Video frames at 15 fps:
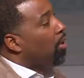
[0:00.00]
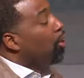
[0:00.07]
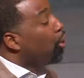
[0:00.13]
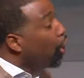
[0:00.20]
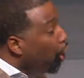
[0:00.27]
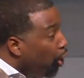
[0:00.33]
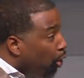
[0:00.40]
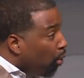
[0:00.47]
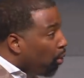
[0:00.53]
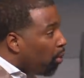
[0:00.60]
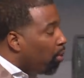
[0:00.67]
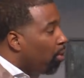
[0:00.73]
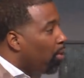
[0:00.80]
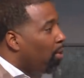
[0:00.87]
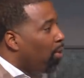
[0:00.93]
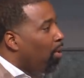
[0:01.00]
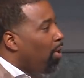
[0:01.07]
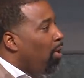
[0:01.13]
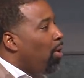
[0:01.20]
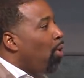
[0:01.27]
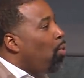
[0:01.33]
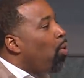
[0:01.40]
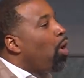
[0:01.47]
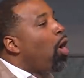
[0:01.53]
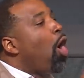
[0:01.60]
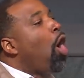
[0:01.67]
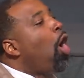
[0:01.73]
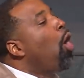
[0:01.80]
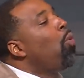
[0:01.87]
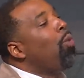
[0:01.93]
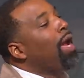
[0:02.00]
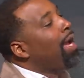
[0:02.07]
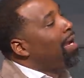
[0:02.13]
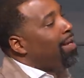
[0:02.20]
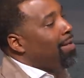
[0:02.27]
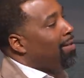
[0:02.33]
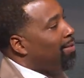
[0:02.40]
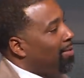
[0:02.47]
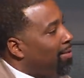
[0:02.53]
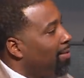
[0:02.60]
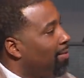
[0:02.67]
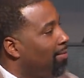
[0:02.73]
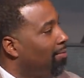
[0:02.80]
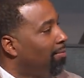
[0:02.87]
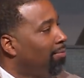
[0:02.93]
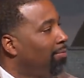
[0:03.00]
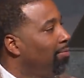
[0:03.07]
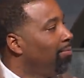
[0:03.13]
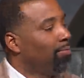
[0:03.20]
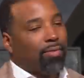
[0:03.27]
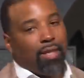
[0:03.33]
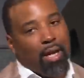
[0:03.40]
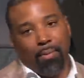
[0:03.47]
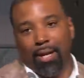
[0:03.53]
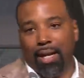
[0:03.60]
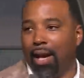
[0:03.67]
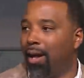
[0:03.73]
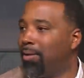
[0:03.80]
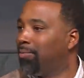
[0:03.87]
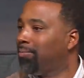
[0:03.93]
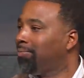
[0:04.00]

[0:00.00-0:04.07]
You were always coming out.